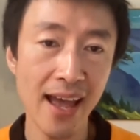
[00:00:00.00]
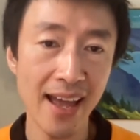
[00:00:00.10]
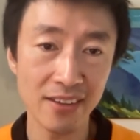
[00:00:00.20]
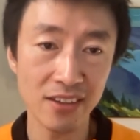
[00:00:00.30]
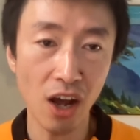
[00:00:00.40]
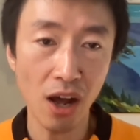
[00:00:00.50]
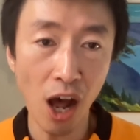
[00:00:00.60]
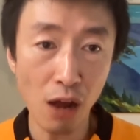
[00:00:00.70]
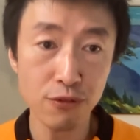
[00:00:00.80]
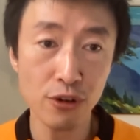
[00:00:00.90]
and
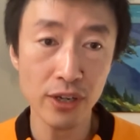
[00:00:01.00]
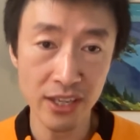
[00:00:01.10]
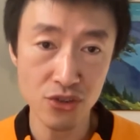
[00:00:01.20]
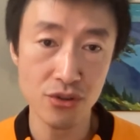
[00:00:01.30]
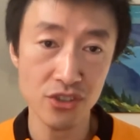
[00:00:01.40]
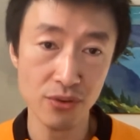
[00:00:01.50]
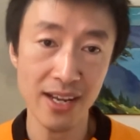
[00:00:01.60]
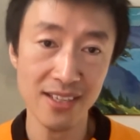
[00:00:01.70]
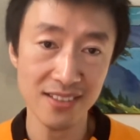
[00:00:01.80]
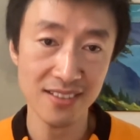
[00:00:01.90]
offer interest
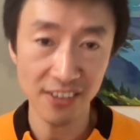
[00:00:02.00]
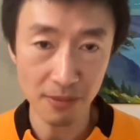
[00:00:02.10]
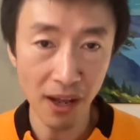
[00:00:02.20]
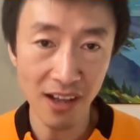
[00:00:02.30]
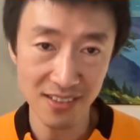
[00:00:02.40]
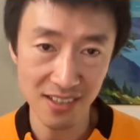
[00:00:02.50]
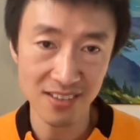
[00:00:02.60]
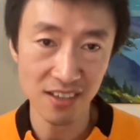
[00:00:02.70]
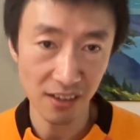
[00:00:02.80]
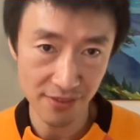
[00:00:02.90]
rates on
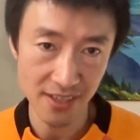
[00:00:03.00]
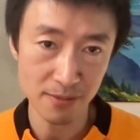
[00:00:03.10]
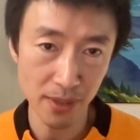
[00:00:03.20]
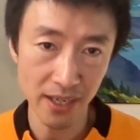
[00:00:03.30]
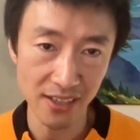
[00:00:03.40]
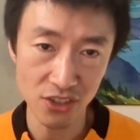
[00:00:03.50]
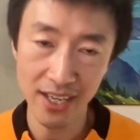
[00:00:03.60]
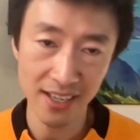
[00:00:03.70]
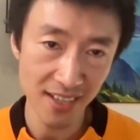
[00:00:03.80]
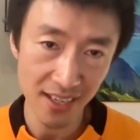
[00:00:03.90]
deposits of this money. So
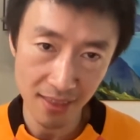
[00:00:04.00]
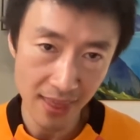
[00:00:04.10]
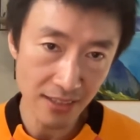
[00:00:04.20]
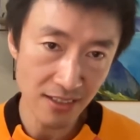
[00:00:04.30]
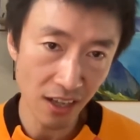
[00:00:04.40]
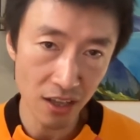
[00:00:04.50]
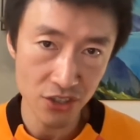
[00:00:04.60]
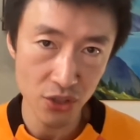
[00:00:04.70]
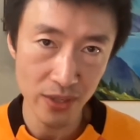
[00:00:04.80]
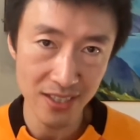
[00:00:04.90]
I can take the thousand
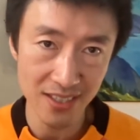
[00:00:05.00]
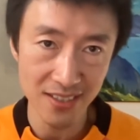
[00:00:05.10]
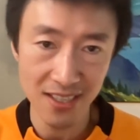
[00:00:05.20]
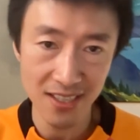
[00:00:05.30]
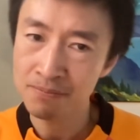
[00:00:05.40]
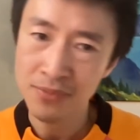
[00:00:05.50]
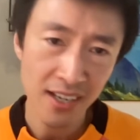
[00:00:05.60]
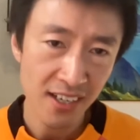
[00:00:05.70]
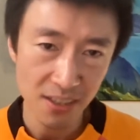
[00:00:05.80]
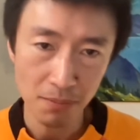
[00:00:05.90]
dollars in USDC,
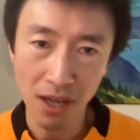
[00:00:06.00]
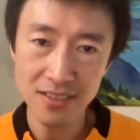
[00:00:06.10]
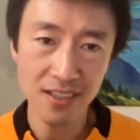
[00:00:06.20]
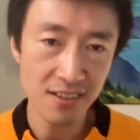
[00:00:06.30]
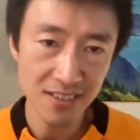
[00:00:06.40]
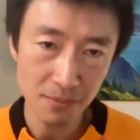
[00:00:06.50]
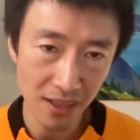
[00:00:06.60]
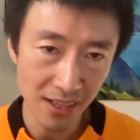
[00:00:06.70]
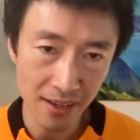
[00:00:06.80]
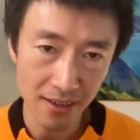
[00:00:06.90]
deposit in
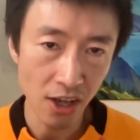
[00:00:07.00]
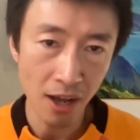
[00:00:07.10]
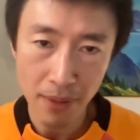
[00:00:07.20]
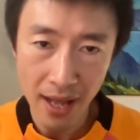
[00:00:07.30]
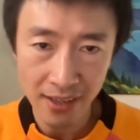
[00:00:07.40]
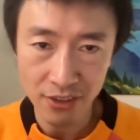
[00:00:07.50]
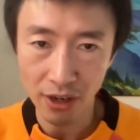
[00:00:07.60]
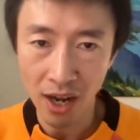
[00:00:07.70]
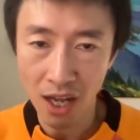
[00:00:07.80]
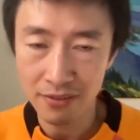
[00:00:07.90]
something like a Compound
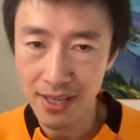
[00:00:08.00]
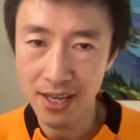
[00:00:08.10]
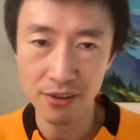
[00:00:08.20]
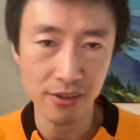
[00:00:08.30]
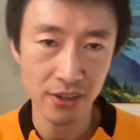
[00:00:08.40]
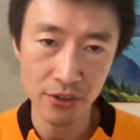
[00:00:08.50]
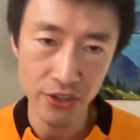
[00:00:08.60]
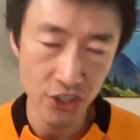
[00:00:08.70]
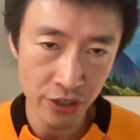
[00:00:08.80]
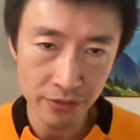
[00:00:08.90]
or Aave or you know,
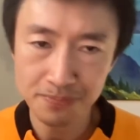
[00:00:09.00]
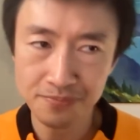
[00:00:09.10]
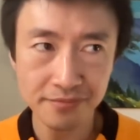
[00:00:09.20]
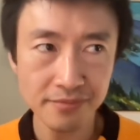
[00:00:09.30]
Yearn.